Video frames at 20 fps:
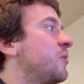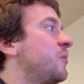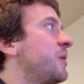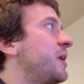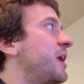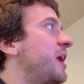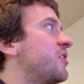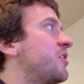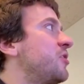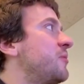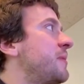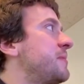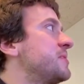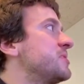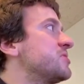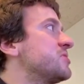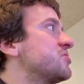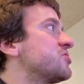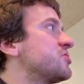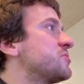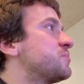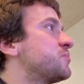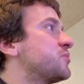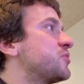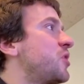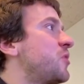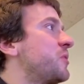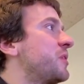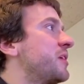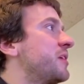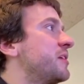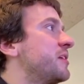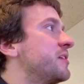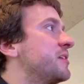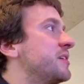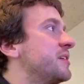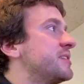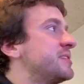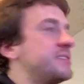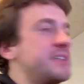Wait, I don't know. Maybe this is just broken.
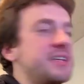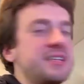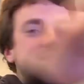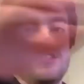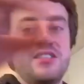It says